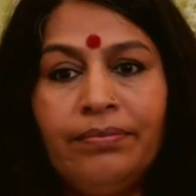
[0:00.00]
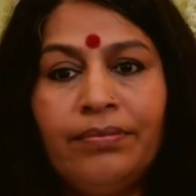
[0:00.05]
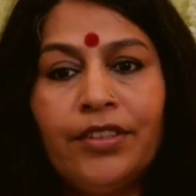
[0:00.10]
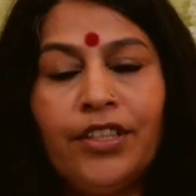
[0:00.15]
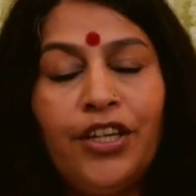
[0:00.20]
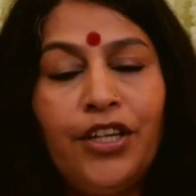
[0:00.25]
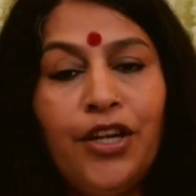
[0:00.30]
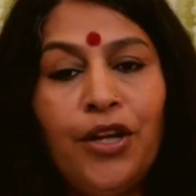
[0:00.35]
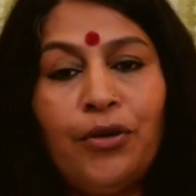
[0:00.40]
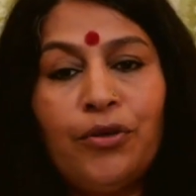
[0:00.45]

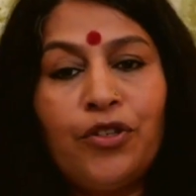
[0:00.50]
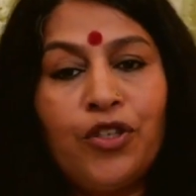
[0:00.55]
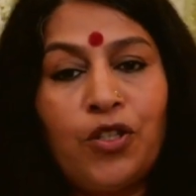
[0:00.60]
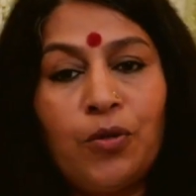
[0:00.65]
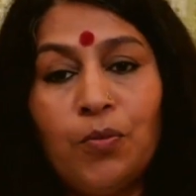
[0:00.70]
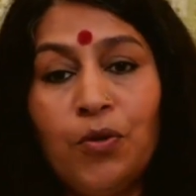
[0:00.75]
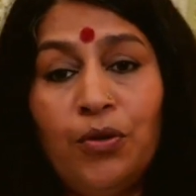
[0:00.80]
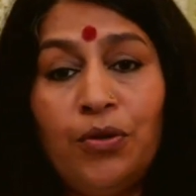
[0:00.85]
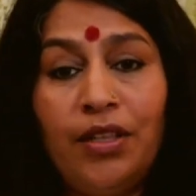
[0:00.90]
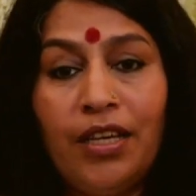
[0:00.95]
you know,
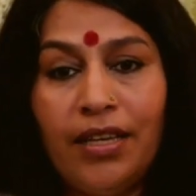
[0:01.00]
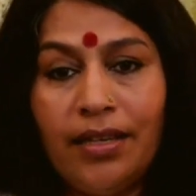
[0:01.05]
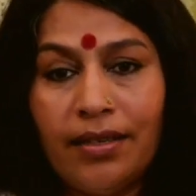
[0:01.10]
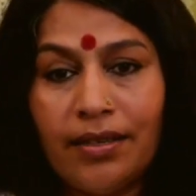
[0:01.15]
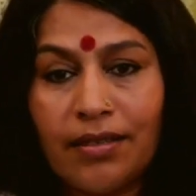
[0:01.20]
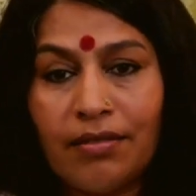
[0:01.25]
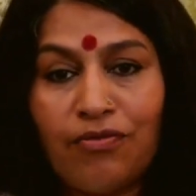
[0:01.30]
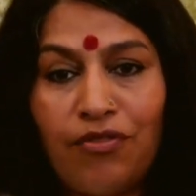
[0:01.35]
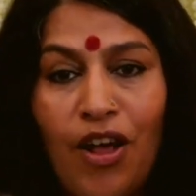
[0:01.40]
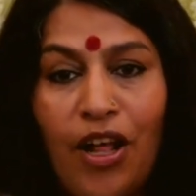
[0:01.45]

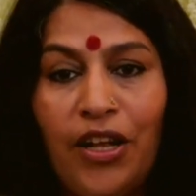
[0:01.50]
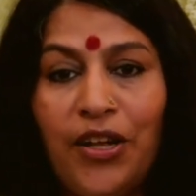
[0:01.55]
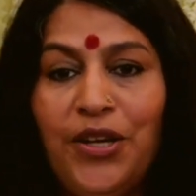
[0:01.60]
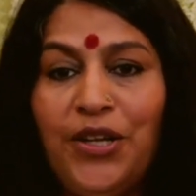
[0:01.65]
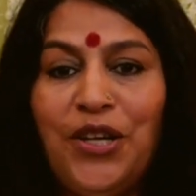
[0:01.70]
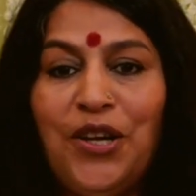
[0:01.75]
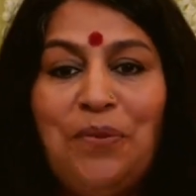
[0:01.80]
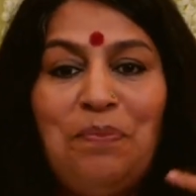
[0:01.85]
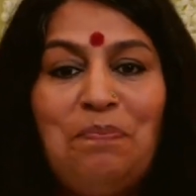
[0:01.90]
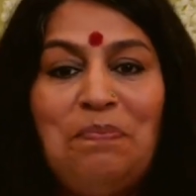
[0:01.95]
smoothies, follow
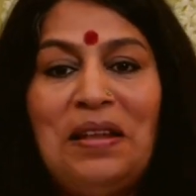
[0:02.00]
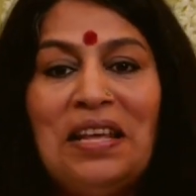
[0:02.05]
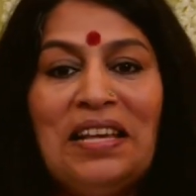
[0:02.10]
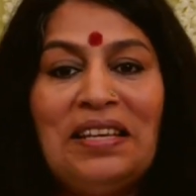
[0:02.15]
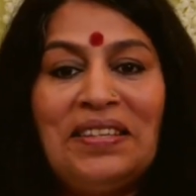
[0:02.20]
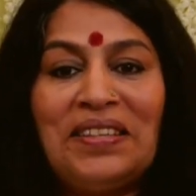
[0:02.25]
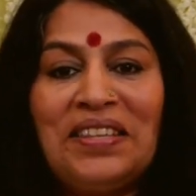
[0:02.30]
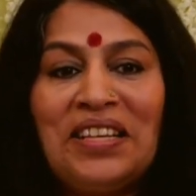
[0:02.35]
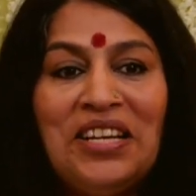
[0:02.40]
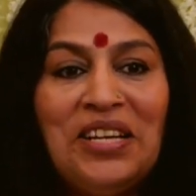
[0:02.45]
your
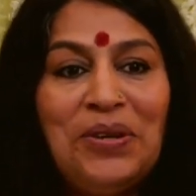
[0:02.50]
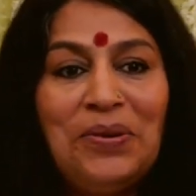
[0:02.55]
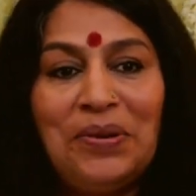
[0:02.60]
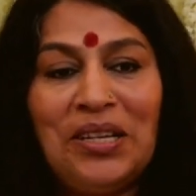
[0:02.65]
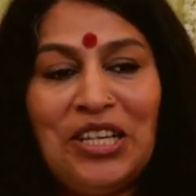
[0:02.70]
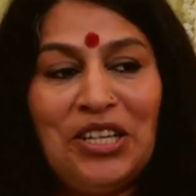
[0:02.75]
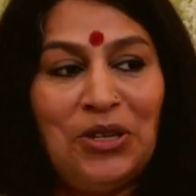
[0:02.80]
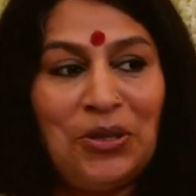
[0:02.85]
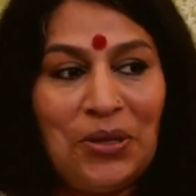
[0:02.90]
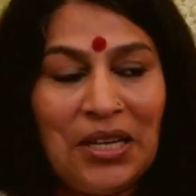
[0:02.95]
bliss
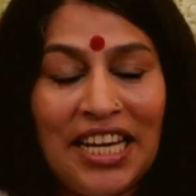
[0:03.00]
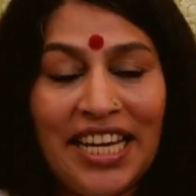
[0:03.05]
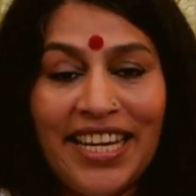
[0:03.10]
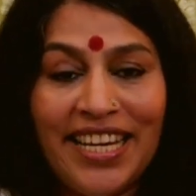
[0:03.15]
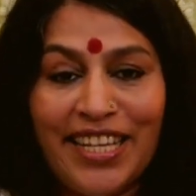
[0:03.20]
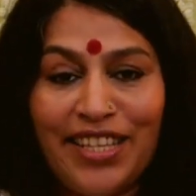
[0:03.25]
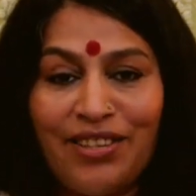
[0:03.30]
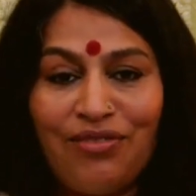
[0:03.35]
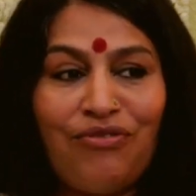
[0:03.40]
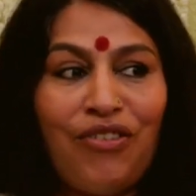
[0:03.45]

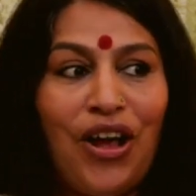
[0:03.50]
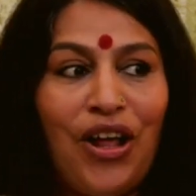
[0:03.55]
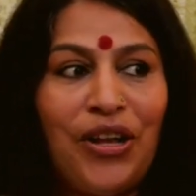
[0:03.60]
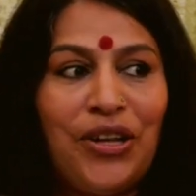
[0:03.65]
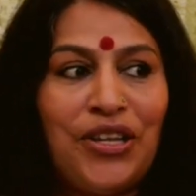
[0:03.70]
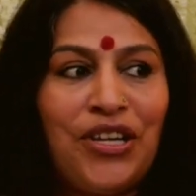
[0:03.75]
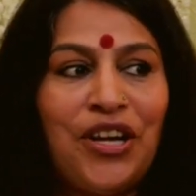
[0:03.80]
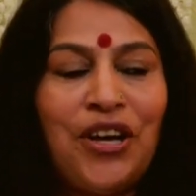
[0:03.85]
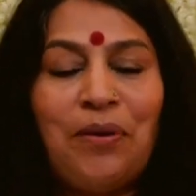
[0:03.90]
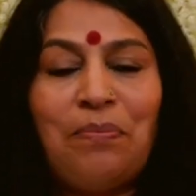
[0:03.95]
retreats, follow
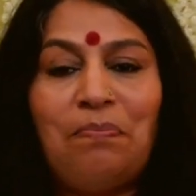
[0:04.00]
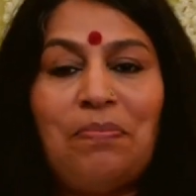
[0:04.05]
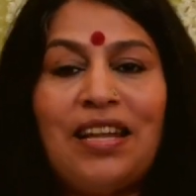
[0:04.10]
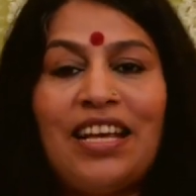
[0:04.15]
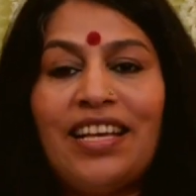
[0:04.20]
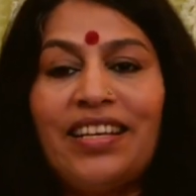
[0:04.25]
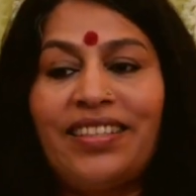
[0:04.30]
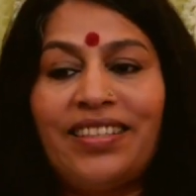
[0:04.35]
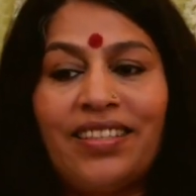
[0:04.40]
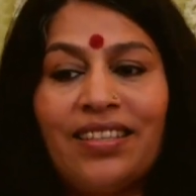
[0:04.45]
your
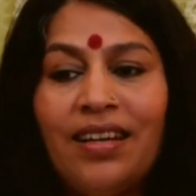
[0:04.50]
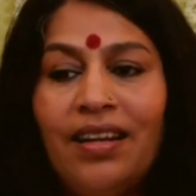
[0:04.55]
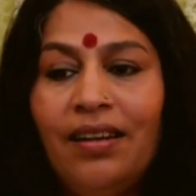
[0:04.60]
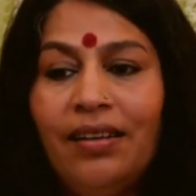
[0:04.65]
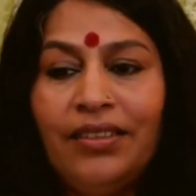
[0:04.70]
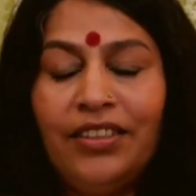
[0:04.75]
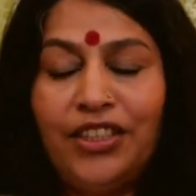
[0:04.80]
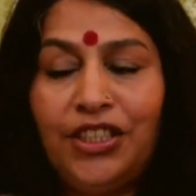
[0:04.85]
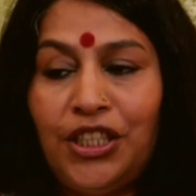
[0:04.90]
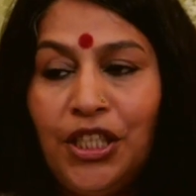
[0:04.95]
bliss
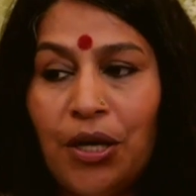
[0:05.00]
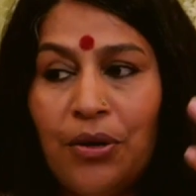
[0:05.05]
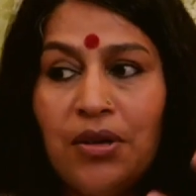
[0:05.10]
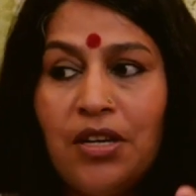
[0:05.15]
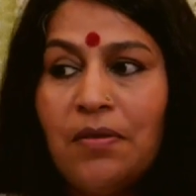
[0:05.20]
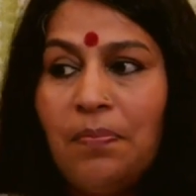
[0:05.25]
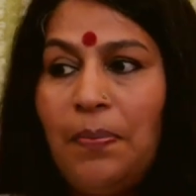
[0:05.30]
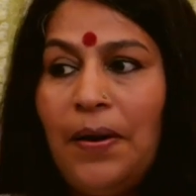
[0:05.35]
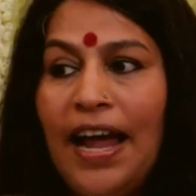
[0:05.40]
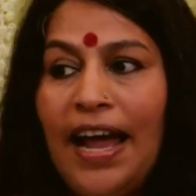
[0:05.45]

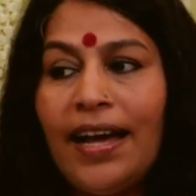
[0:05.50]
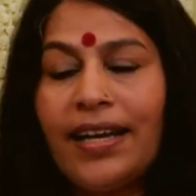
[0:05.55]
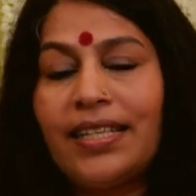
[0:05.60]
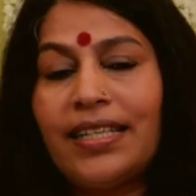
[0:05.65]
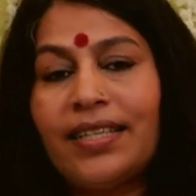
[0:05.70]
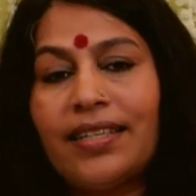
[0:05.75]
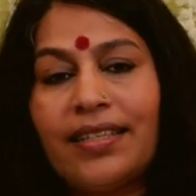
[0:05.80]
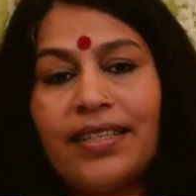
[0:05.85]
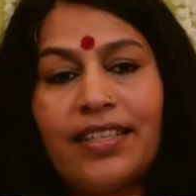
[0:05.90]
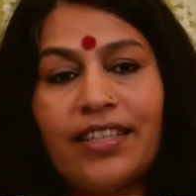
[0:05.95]
yoga
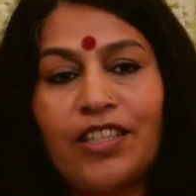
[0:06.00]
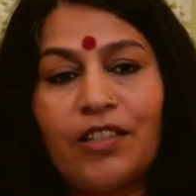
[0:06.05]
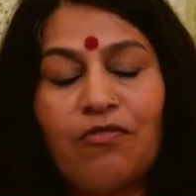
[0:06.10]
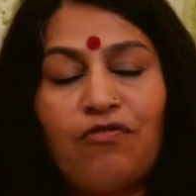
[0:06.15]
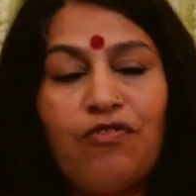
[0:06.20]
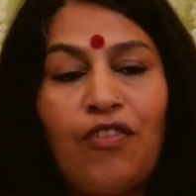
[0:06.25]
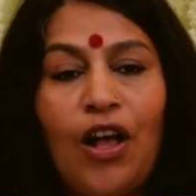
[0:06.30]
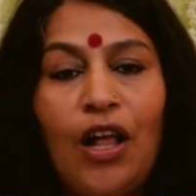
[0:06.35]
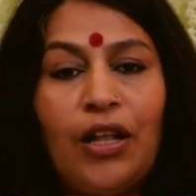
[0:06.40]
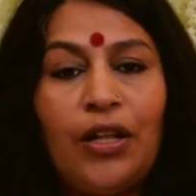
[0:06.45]
practices,
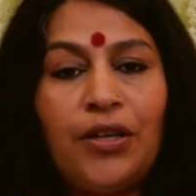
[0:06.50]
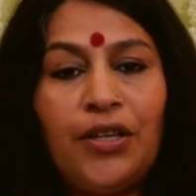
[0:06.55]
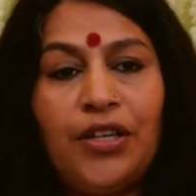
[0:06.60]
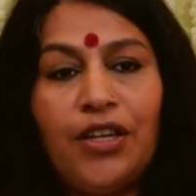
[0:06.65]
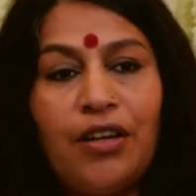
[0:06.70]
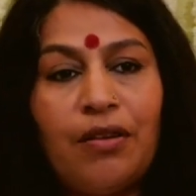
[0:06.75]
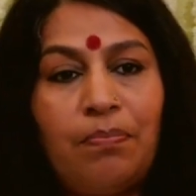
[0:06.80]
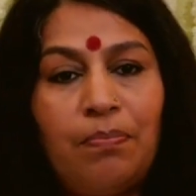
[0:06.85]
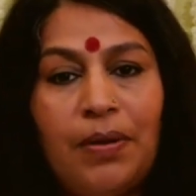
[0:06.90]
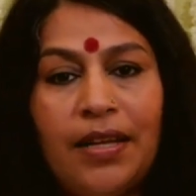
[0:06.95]
follow
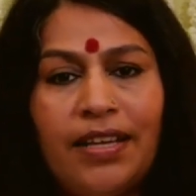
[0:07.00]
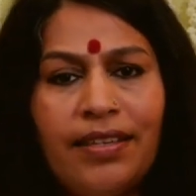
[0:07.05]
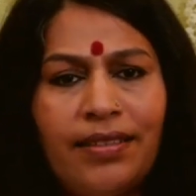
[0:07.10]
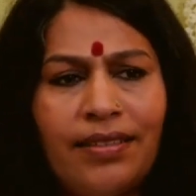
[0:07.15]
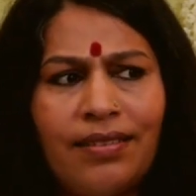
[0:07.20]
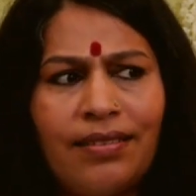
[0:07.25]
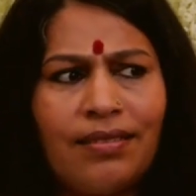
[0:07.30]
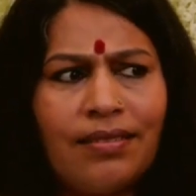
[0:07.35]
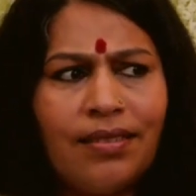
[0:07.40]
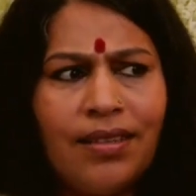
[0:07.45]
your
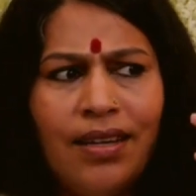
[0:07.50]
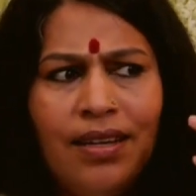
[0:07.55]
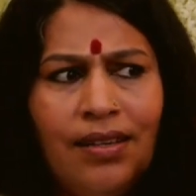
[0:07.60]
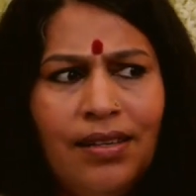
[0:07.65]
bliss